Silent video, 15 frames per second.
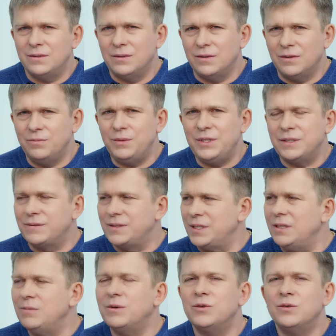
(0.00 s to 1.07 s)
peace,
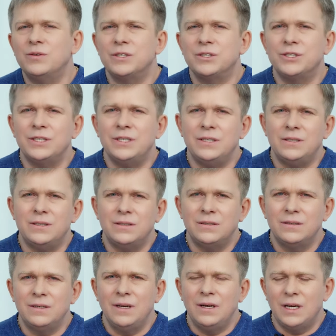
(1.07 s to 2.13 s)
mutual respect,
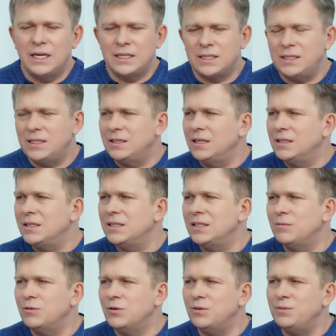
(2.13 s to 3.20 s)
and the creative
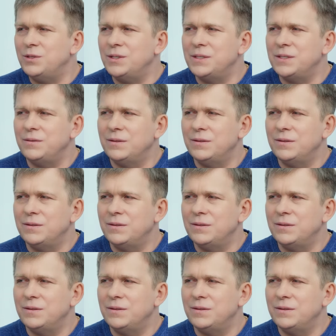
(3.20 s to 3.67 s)
society.